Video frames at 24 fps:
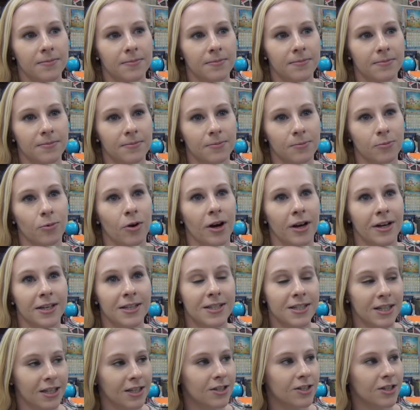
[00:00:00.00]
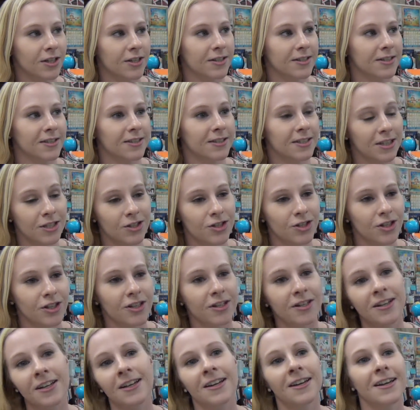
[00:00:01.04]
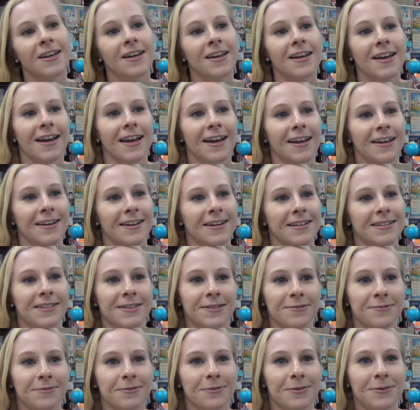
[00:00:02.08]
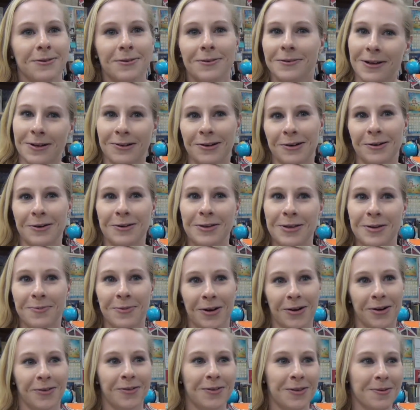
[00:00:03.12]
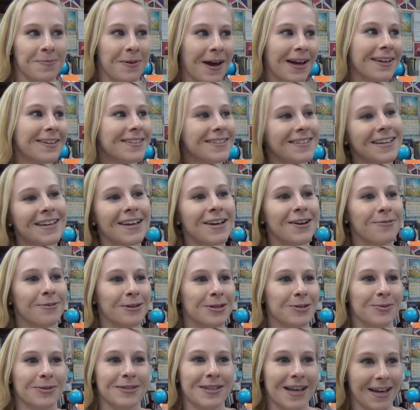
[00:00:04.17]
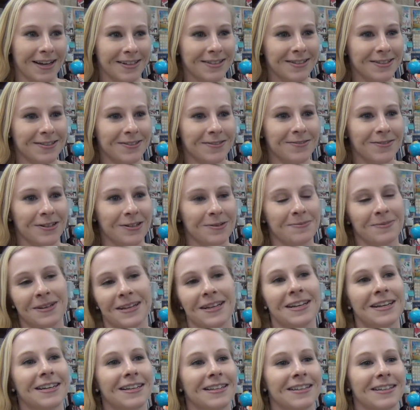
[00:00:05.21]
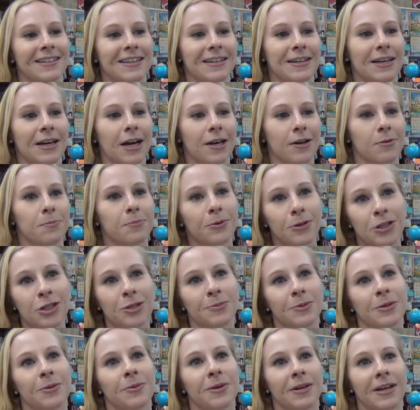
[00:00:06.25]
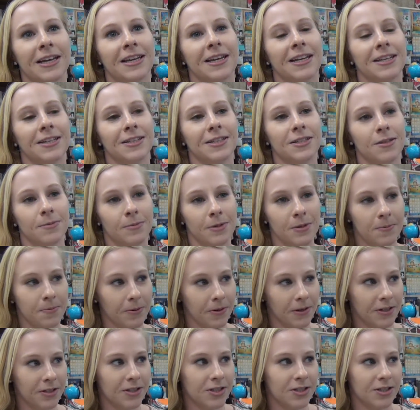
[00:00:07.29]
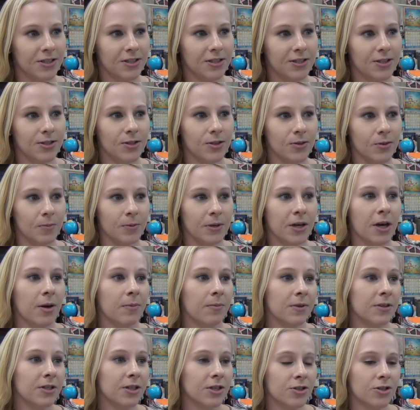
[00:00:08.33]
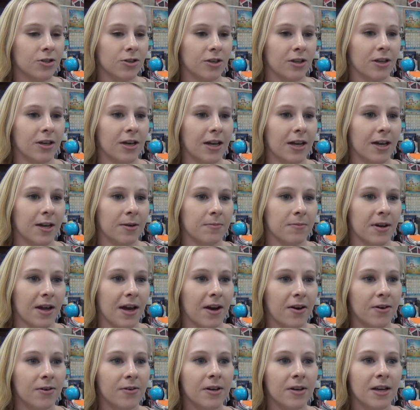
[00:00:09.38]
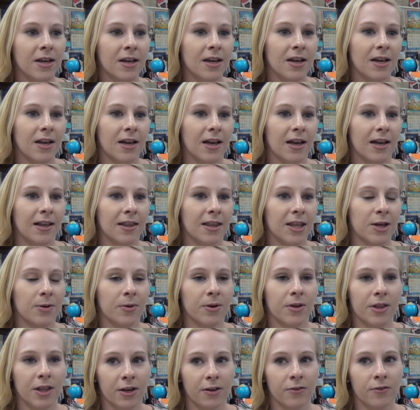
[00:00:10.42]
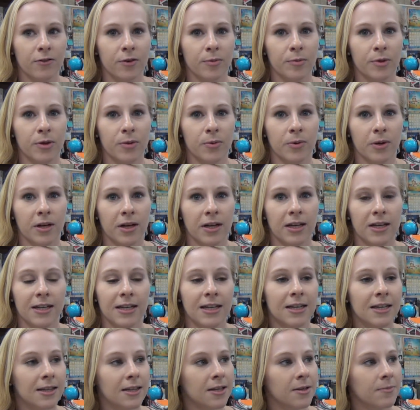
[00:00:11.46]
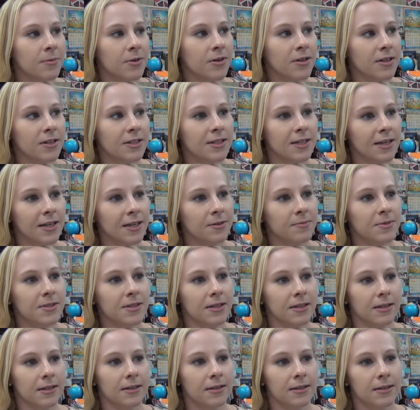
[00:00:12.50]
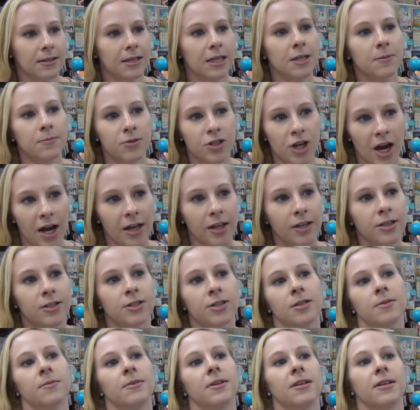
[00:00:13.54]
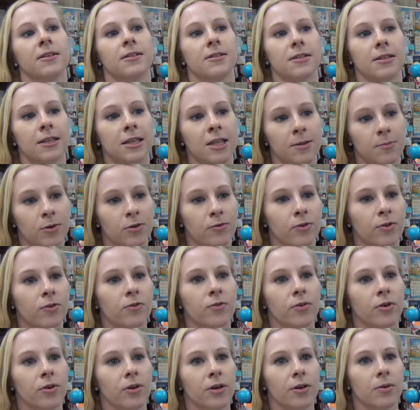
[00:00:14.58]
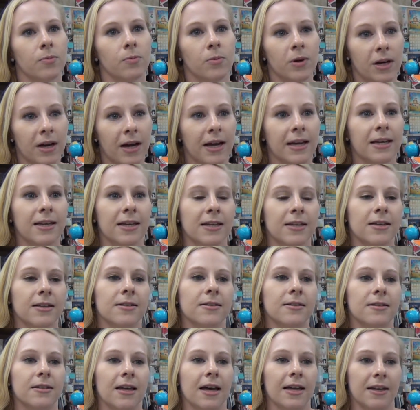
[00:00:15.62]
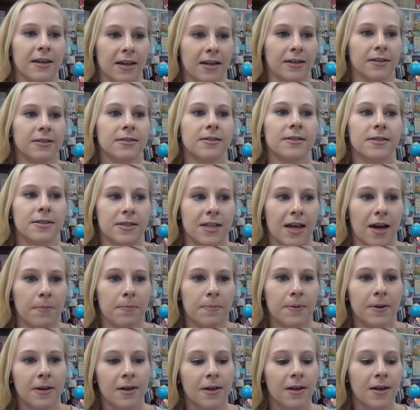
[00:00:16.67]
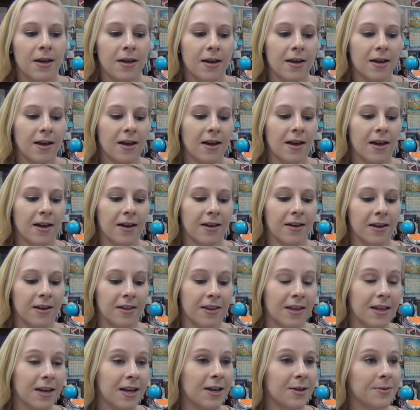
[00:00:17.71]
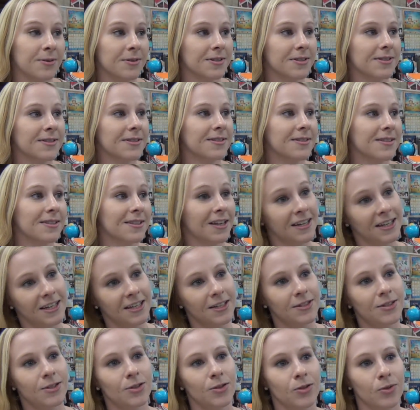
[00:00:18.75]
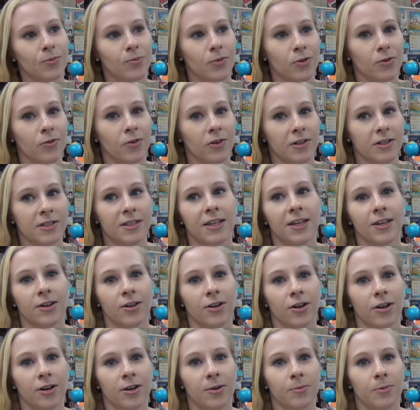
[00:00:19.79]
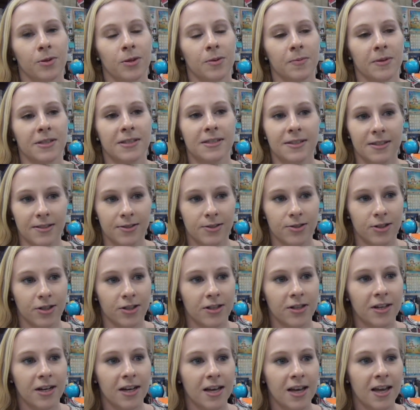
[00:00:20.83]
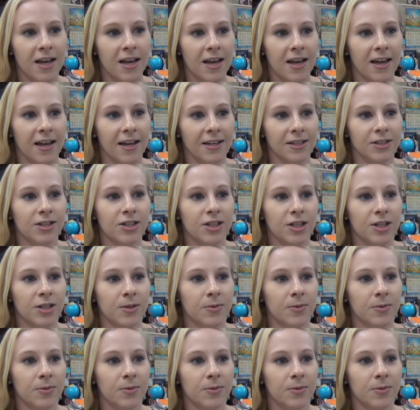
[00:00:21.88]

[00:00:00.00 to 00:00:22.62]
want to teach as a teacher, and I didn't agree with them right off the bat, which was excellent for me, and they kind of pushed me when I needed to be pushed to become the teacher that I am now. And they were there for me when I needed them all the time, to keep challenging me and to keep moving forward when I needed that next step. And then I was lucky to move on to kindergarten with my sister, and she